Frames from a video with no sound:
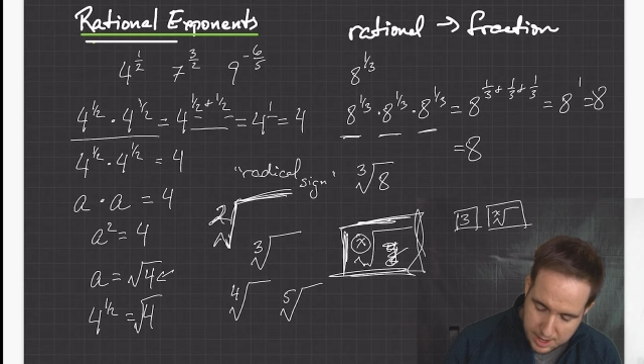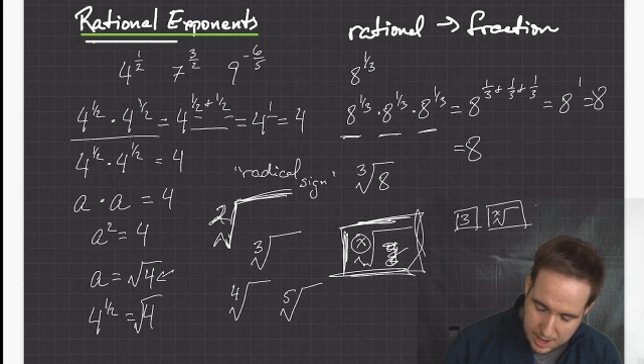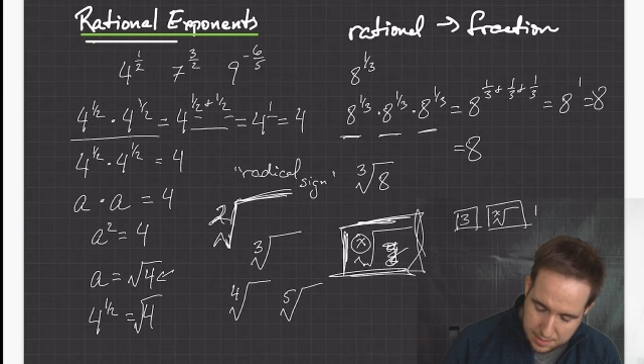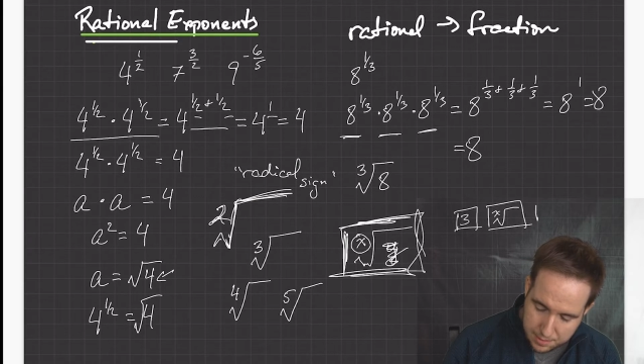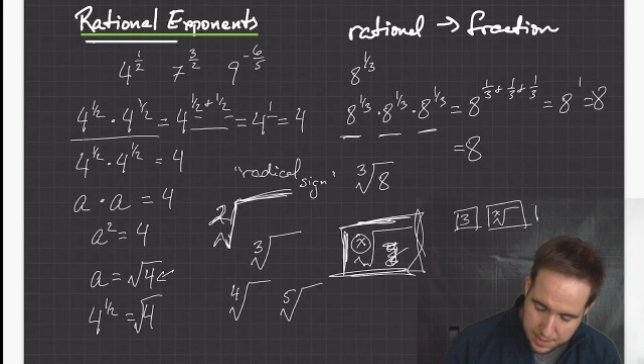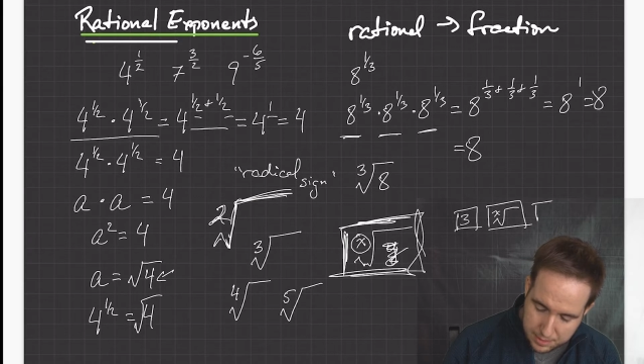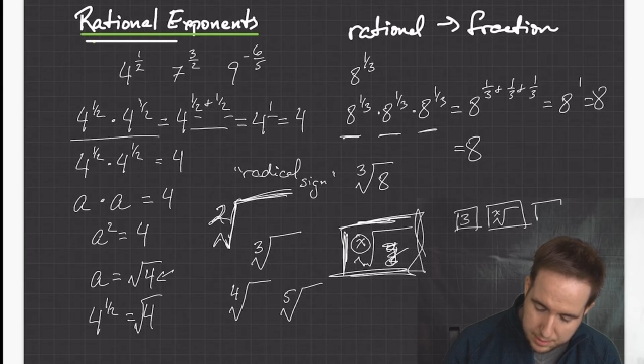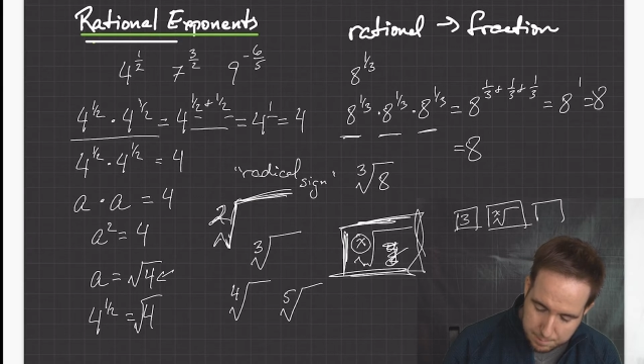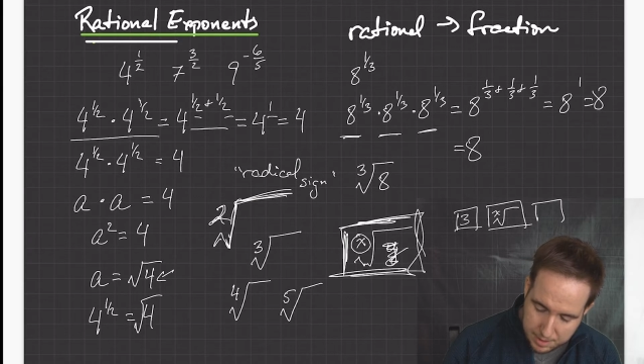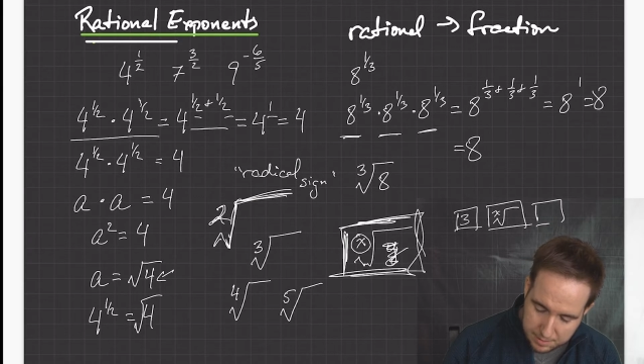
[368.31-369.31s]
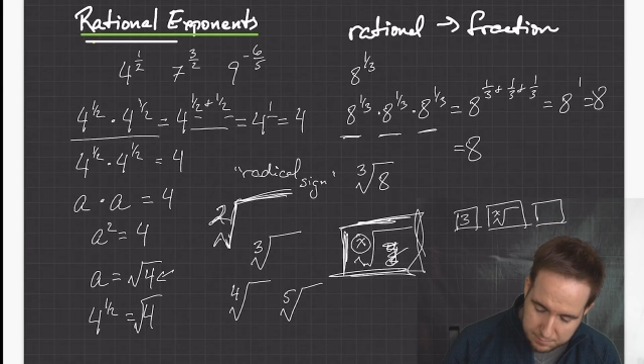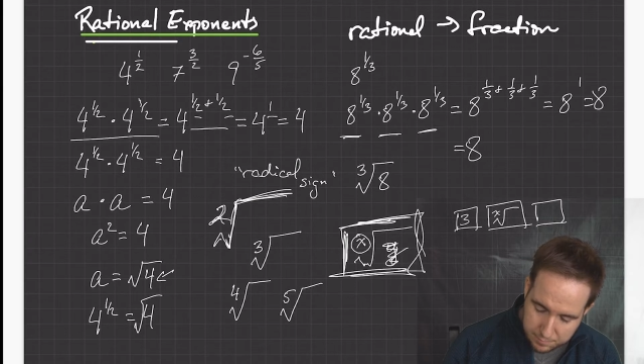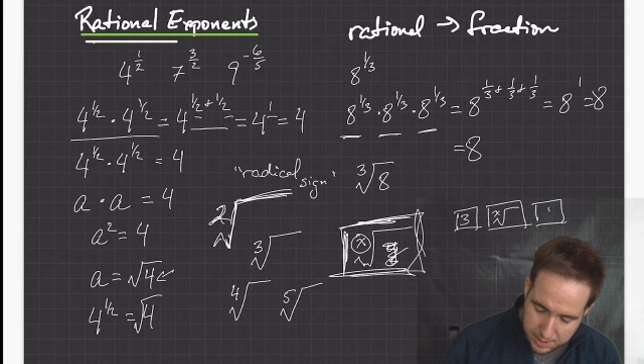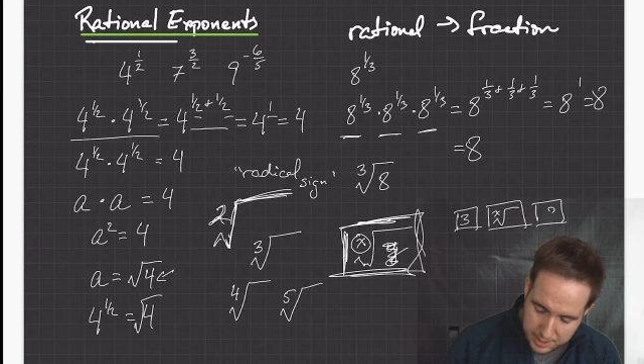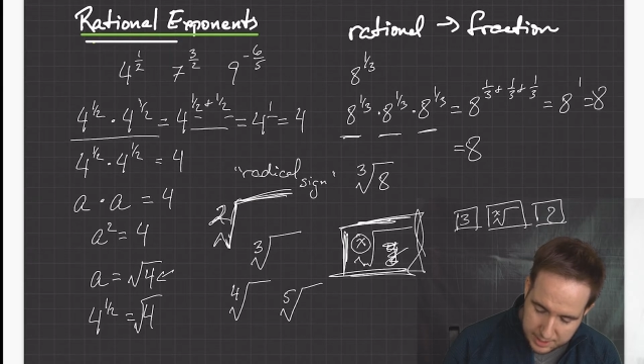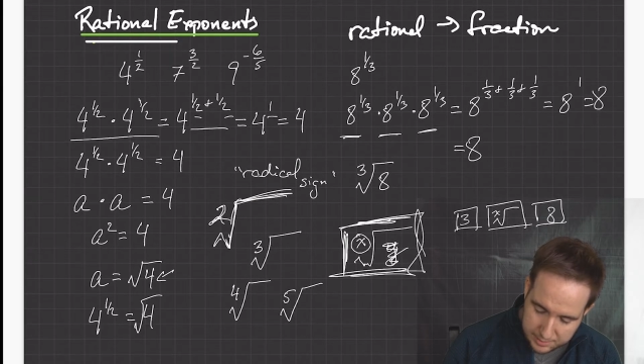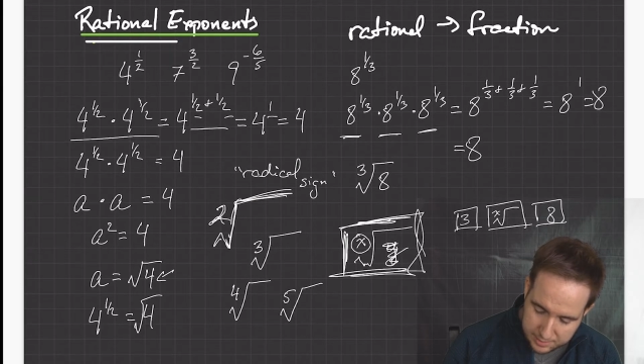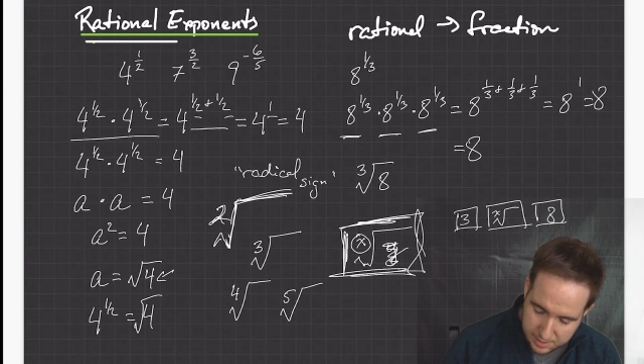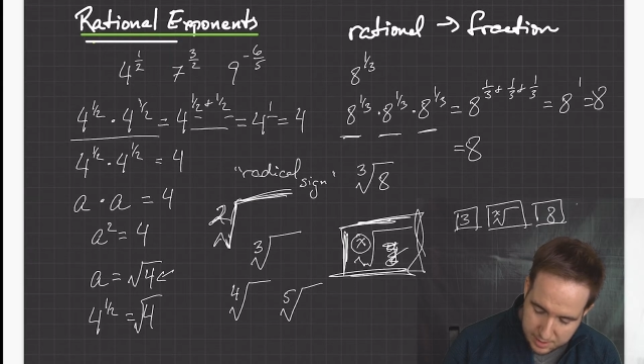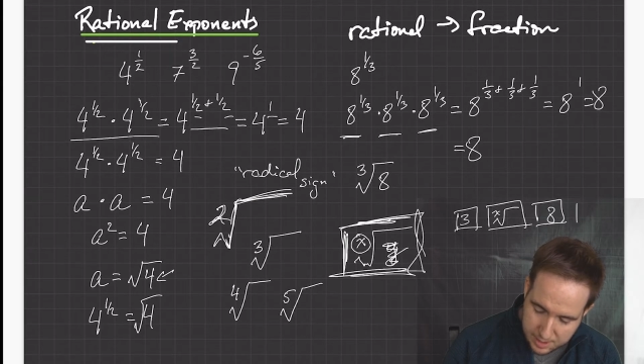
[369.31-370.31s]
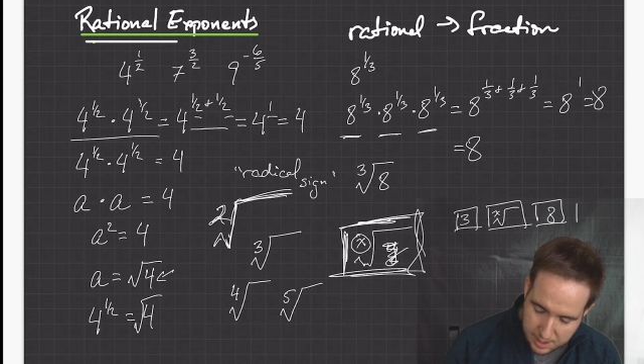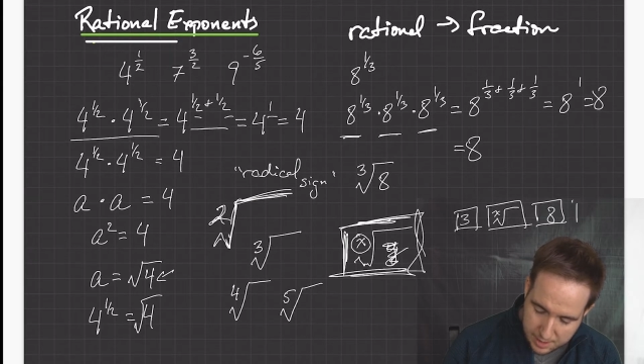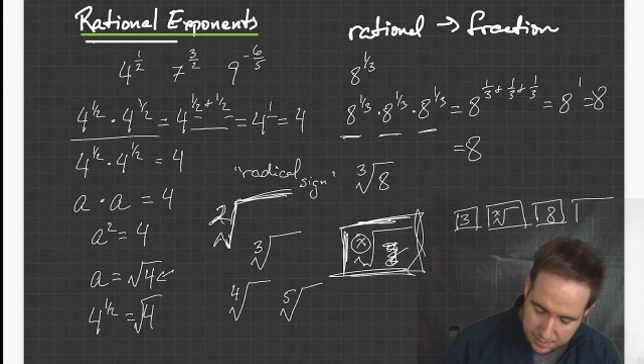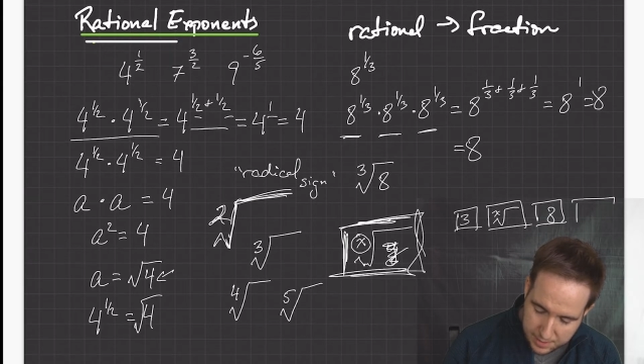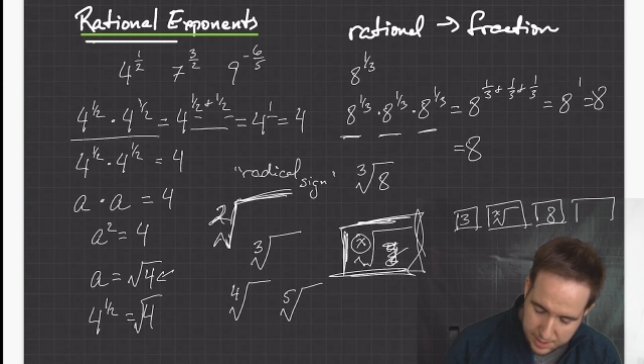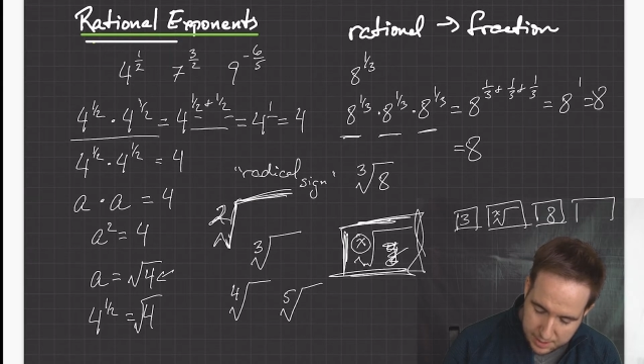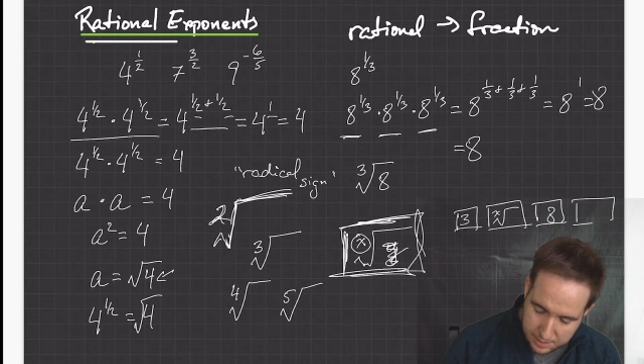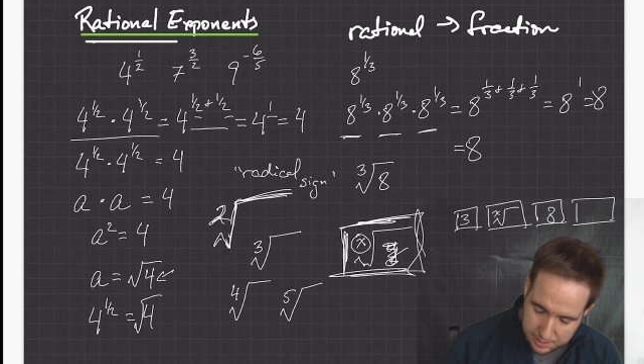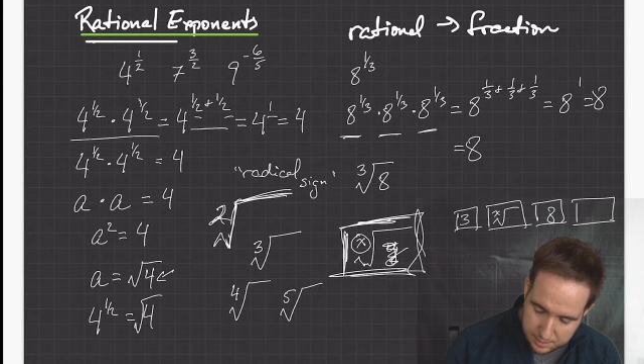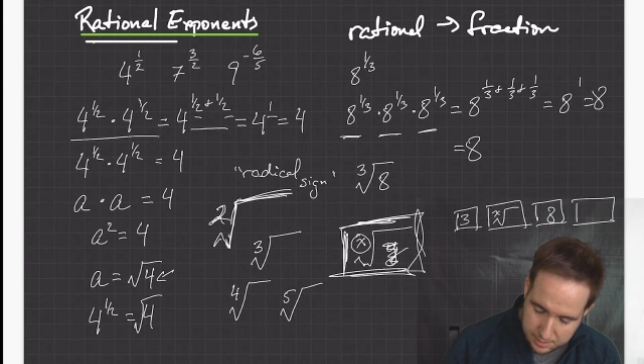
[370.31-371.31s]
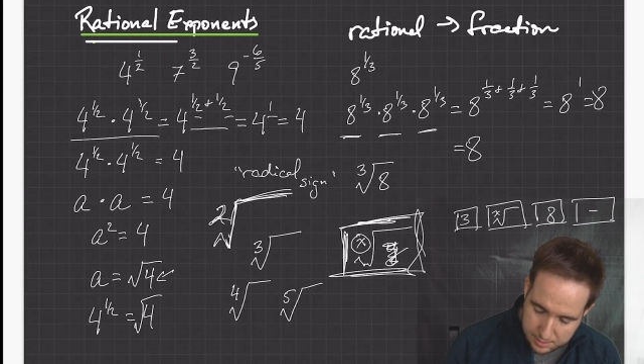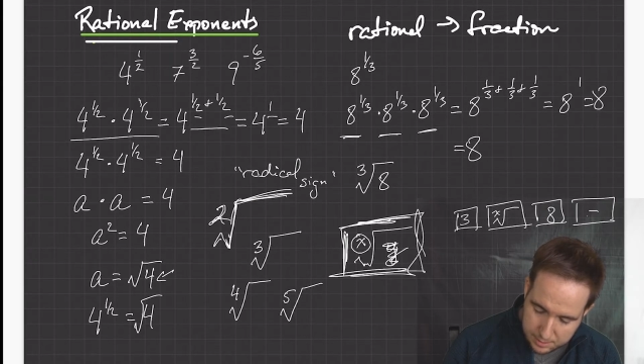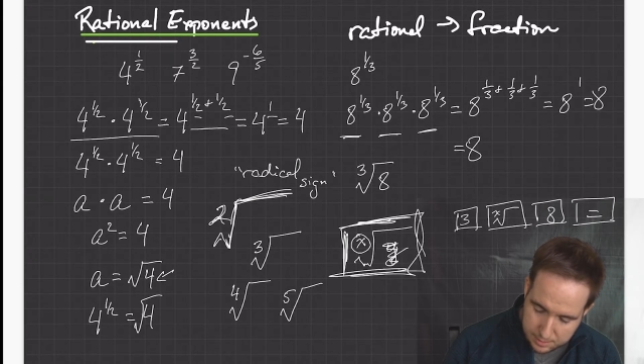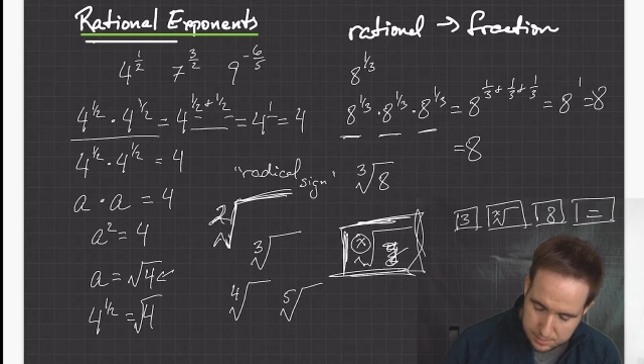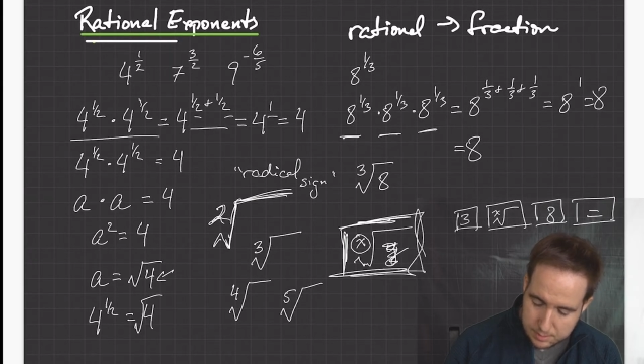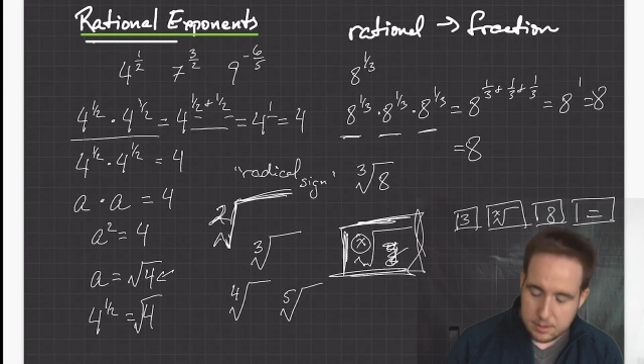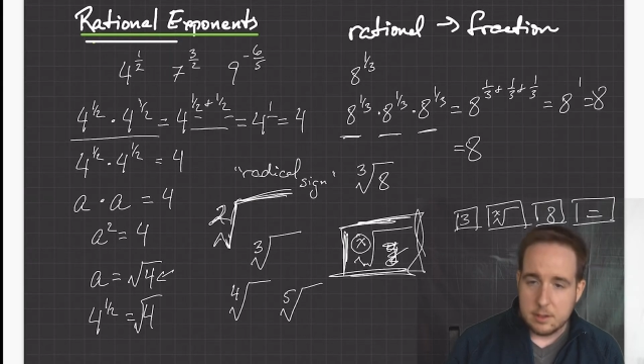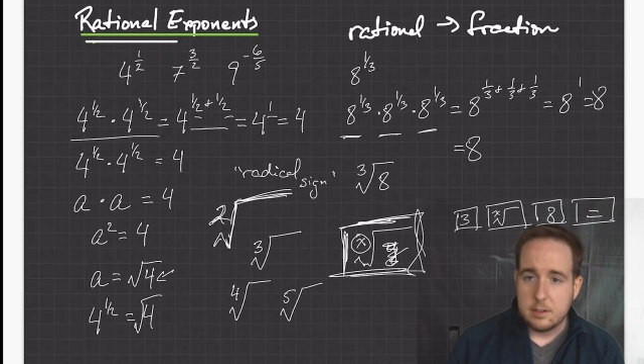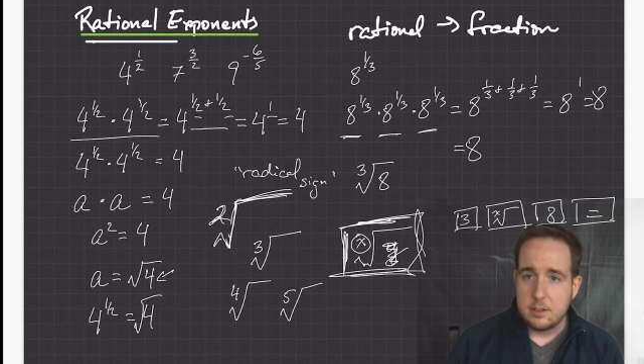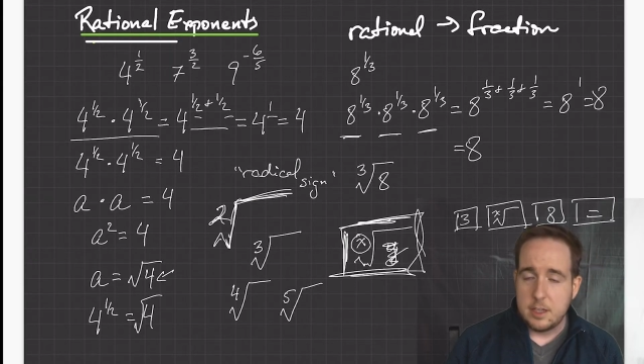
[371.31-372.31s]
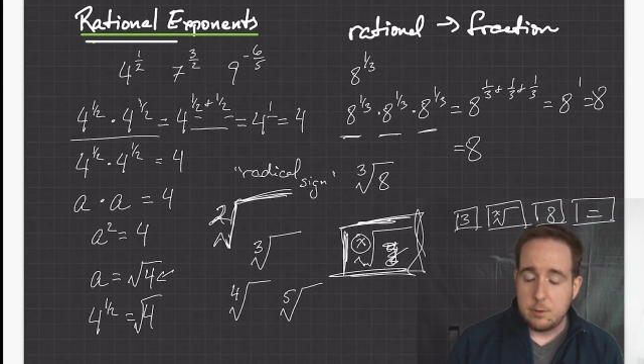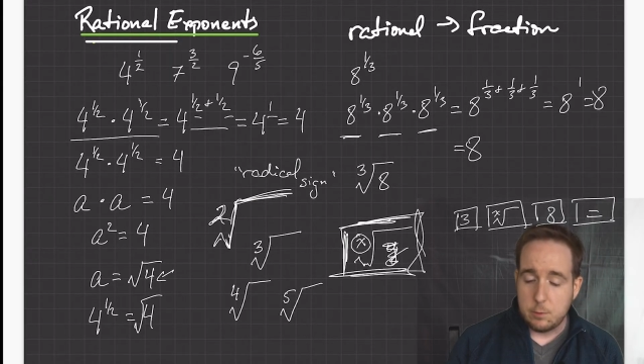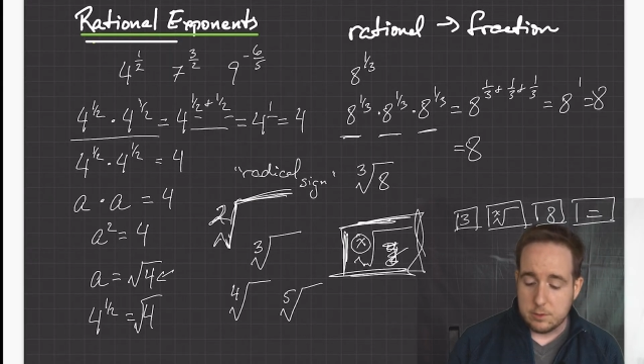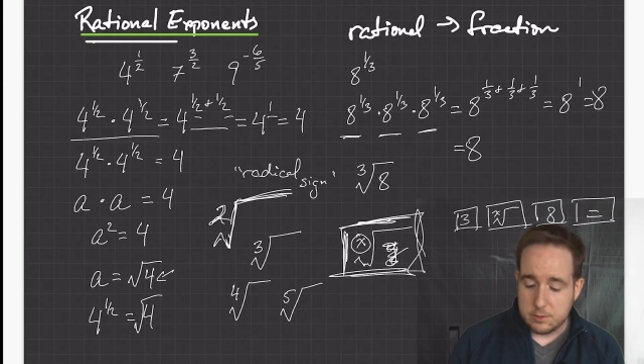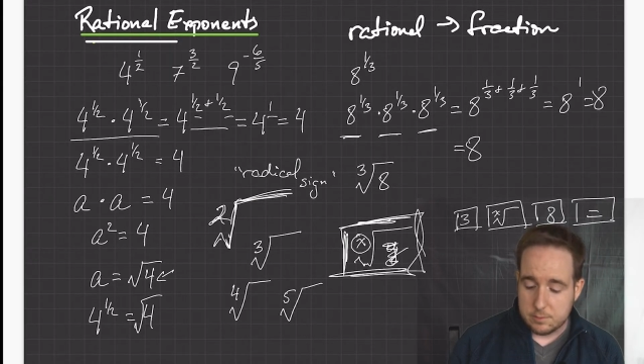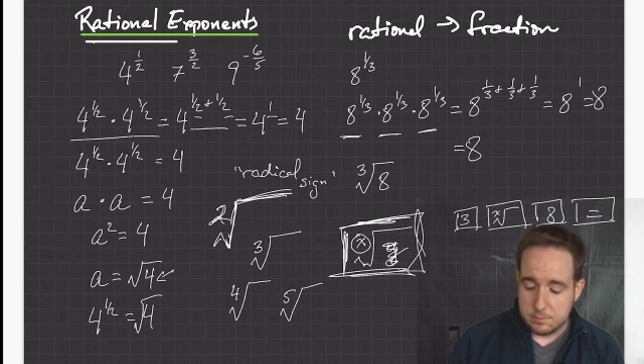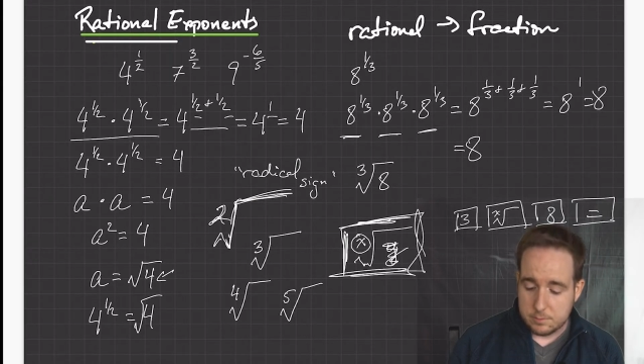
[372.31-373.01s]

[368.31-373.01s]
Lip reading: and then the button for 8, and then equals.